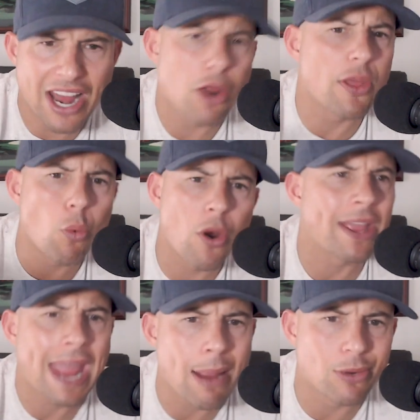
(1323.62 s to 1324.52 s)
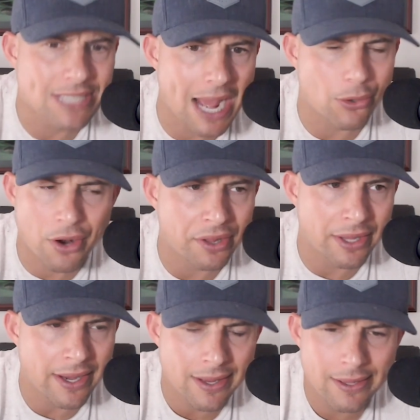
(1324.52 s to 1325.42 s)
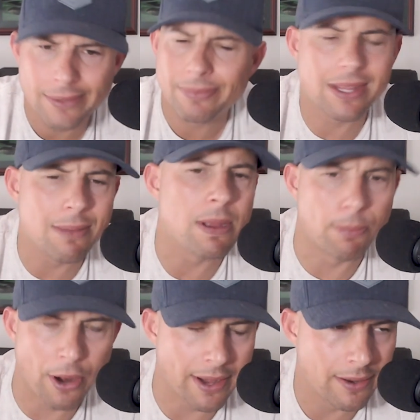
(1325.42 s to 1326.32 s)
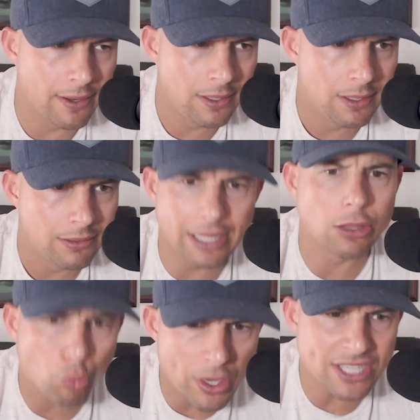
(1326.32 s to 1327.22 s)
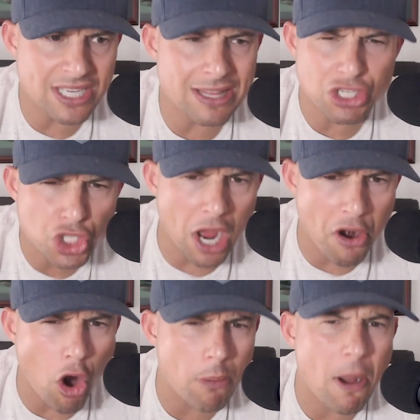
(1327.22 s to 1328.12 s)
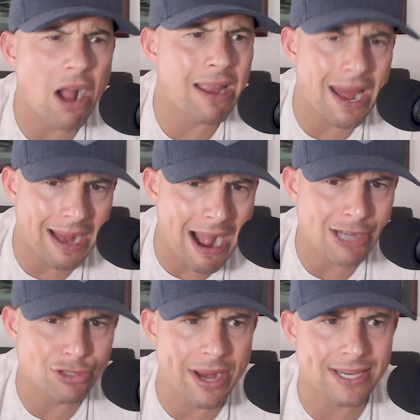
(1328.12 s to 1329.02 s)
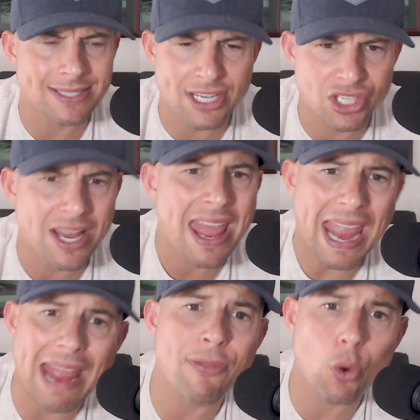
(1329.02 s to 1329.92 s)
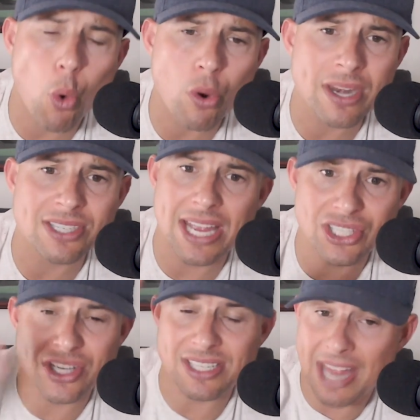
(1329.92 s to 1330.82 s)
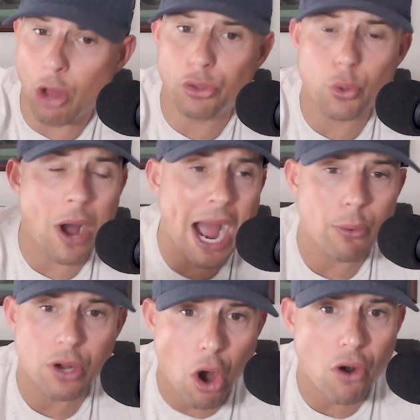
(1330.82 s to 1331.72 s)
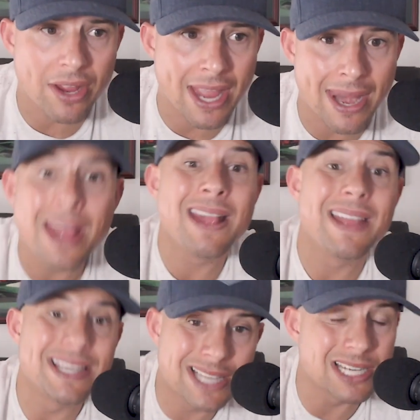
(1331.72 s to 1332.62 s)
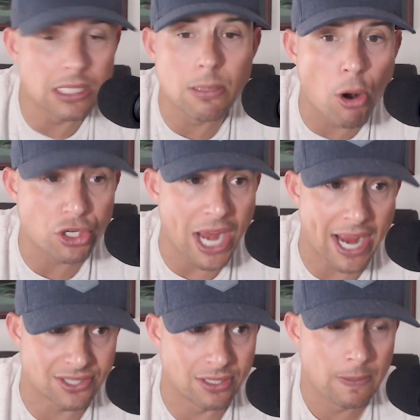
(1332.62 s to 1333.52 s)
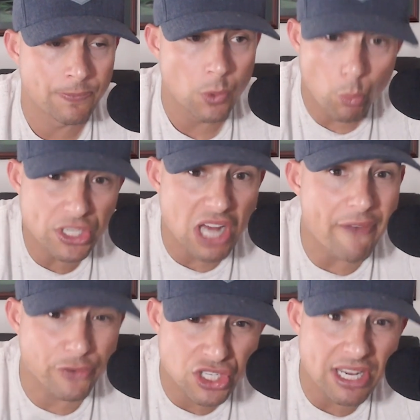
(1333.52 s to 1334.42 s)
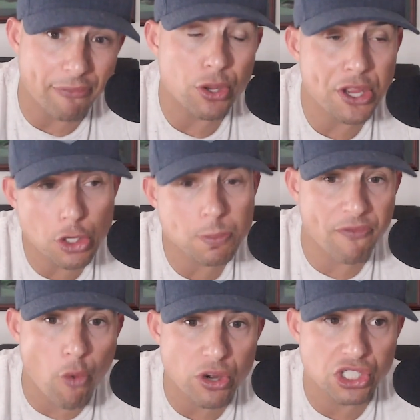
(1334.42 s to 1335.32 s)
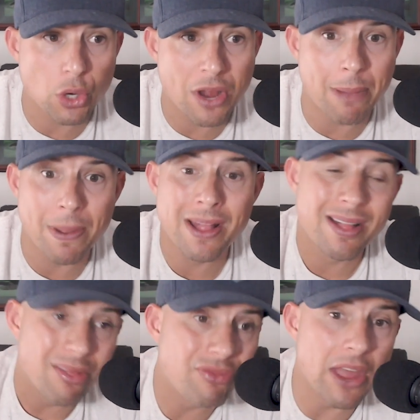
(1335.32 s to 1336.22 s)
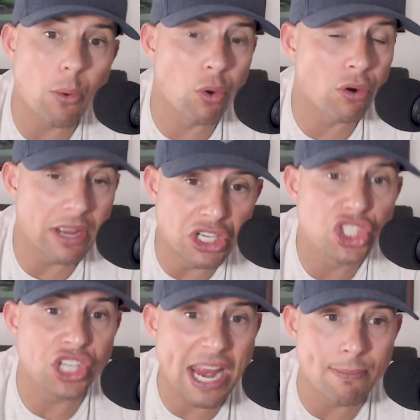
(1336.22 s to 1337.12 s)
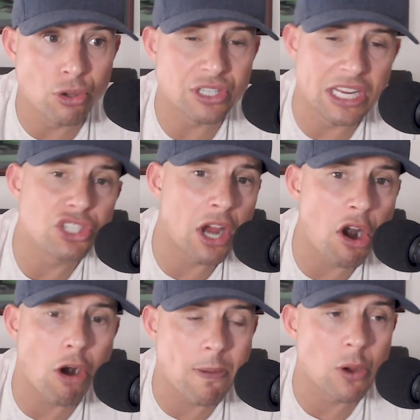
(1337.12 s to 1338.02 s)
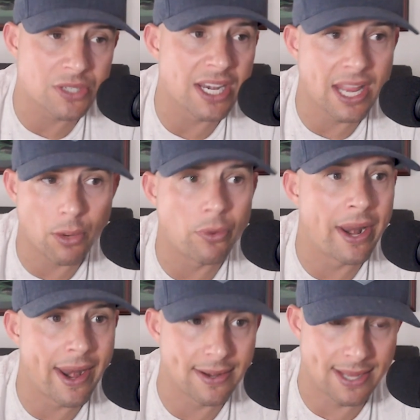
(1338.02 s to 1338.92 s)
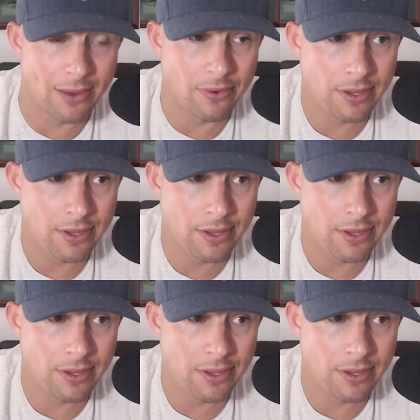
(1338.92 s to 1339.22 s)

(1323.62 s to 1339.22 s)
I know they won a game with Tyler Huntley. Give me a break. Like, the reason that John Harbaugh got a contract extension and their organization is held to a high regard again is because of Lamar Jackson. We saw for several years before he showed up, they were in shambles and John Harbaugh was going to get run out of town.